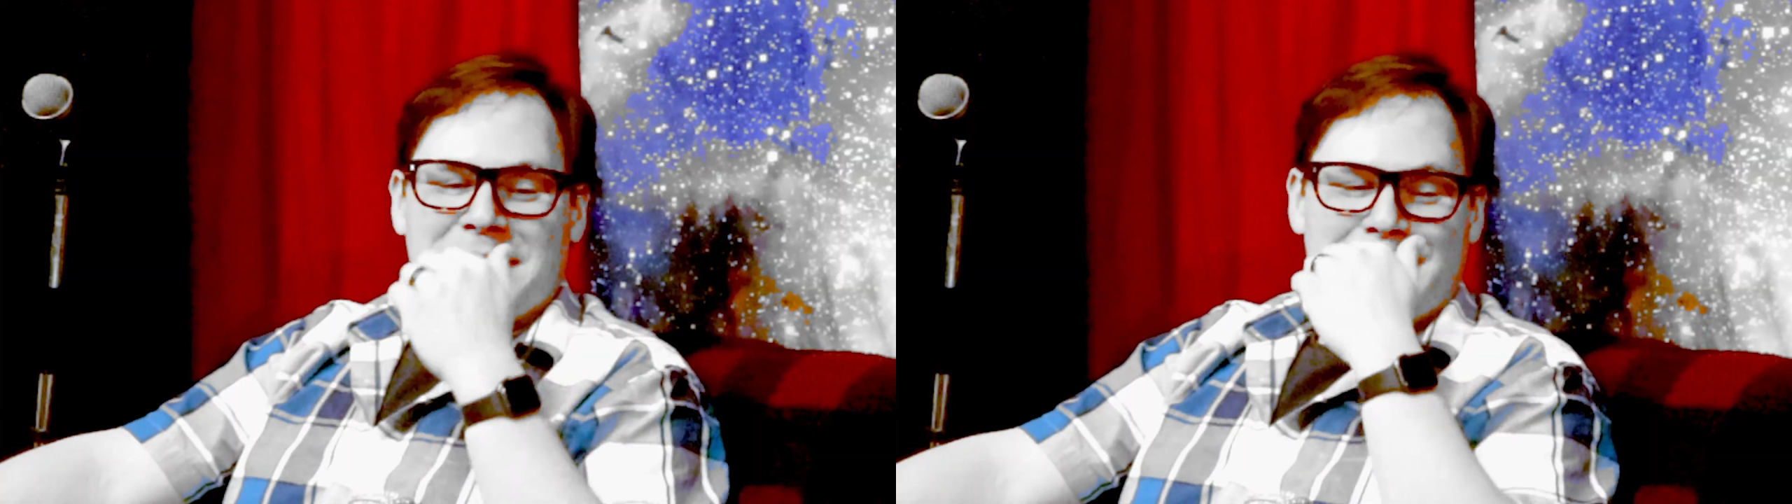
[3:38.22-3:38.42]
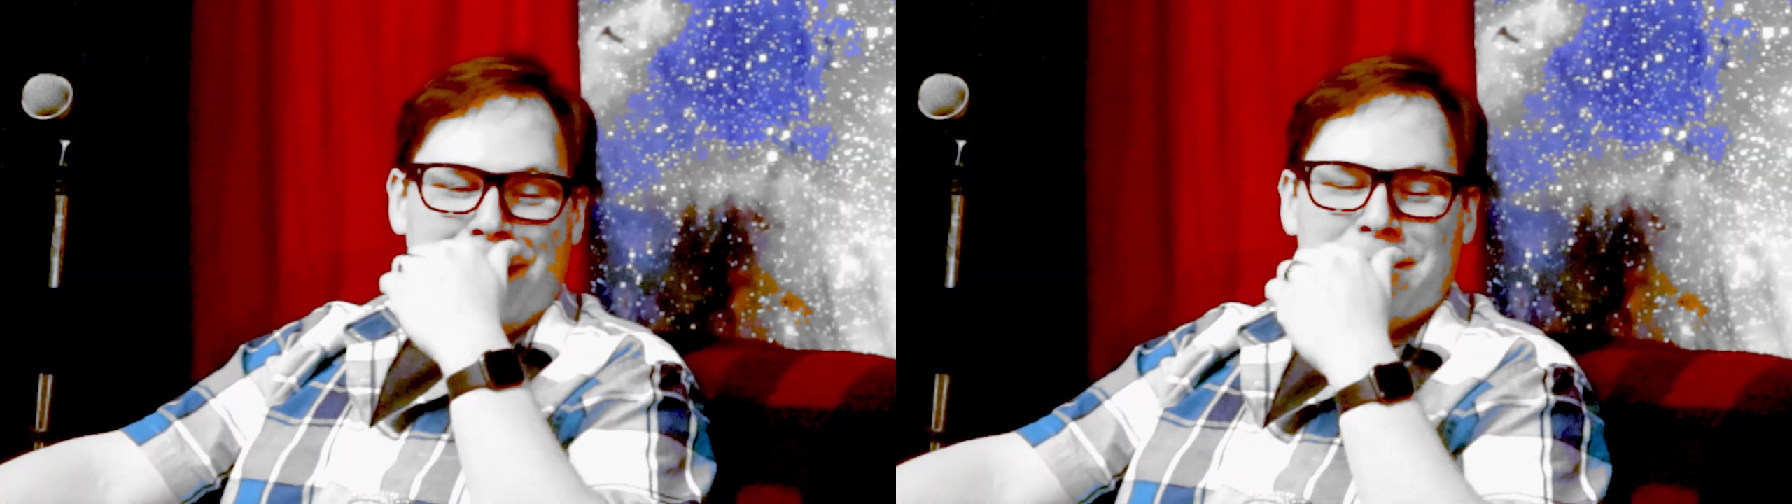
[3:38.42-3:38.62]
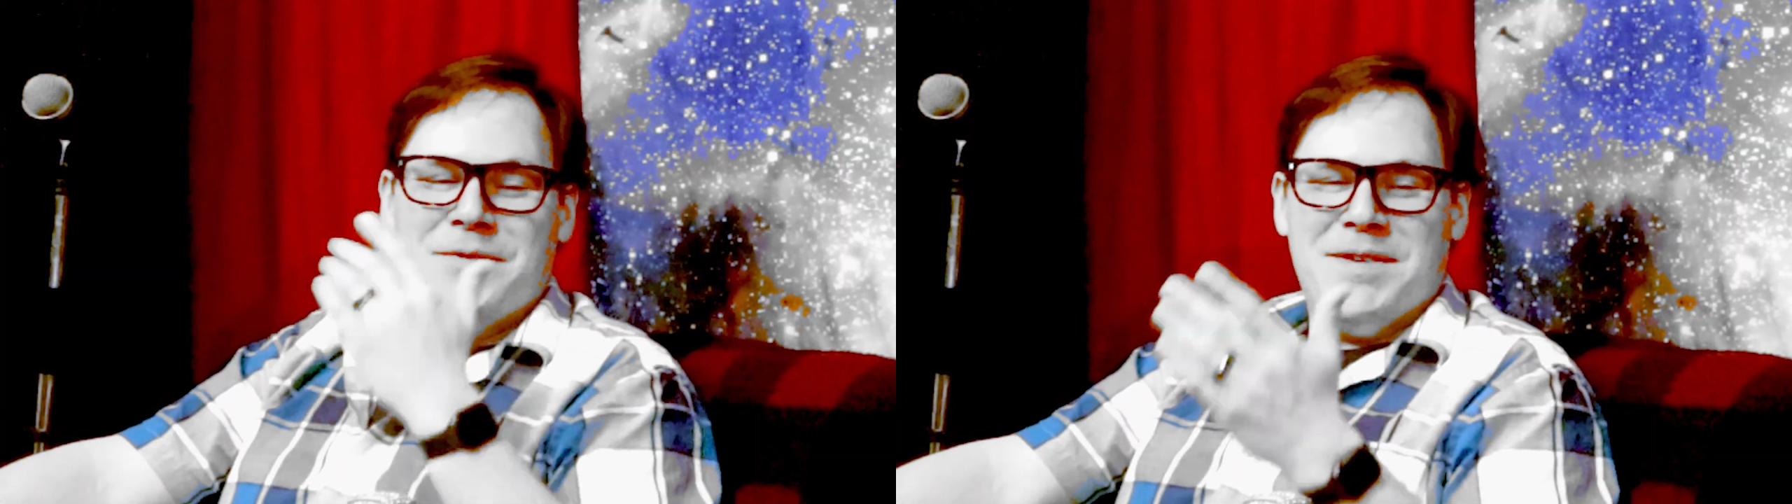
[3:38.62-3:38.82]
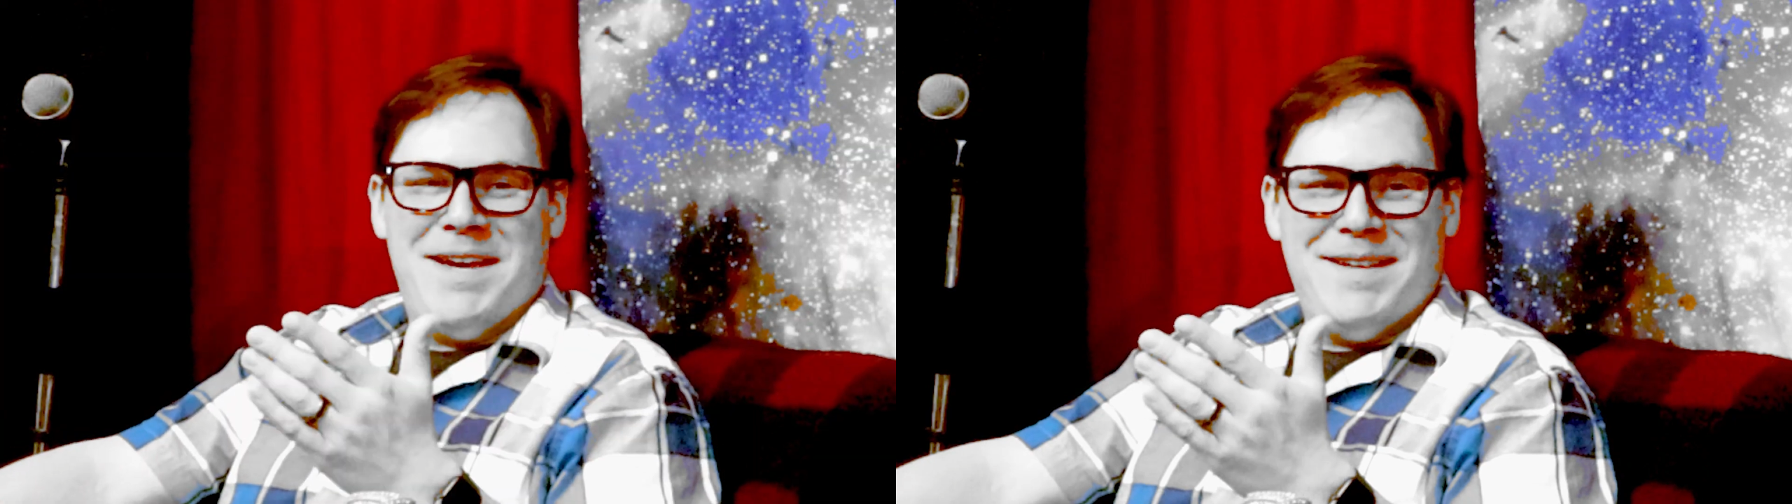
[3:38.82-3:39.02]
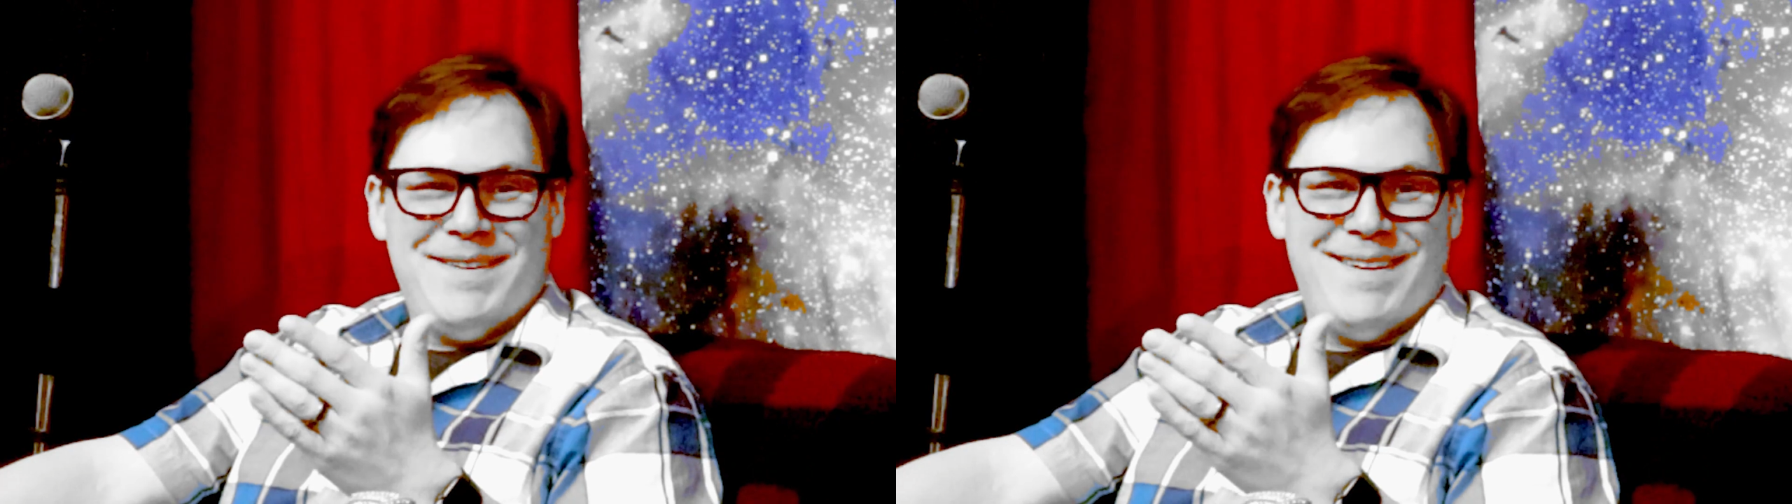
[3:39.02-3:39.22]
because I'll do
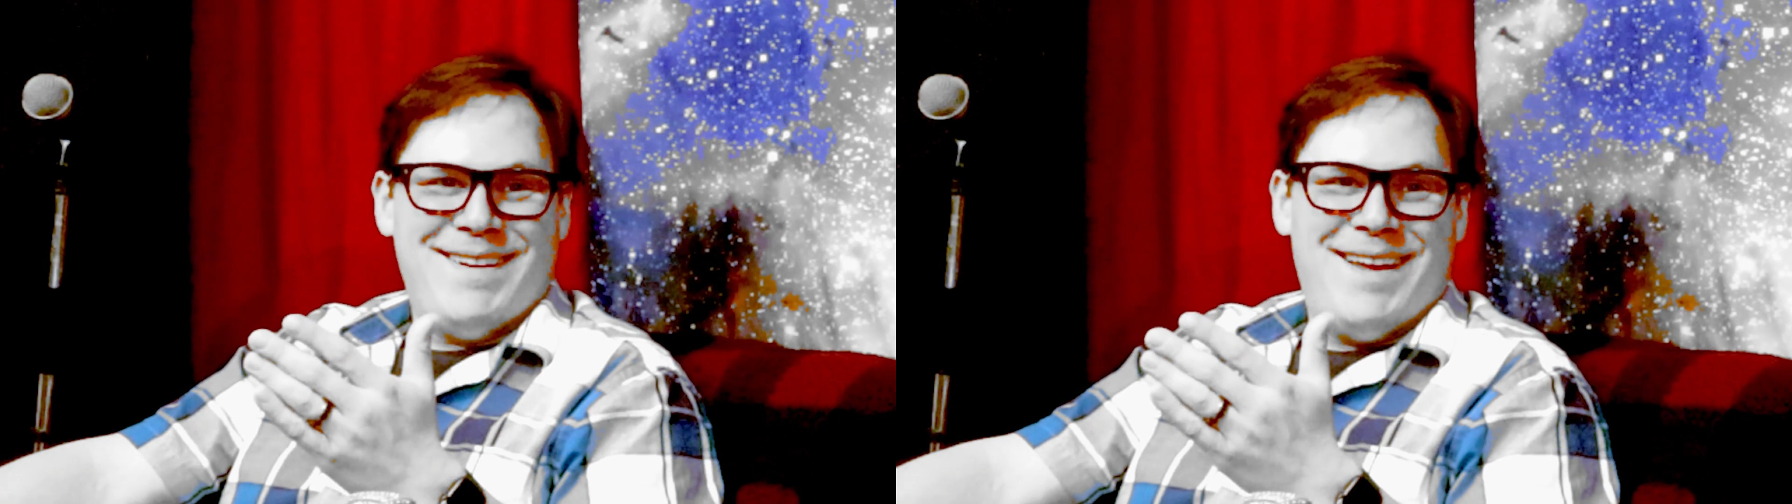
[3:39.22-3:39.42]
that. Yeah,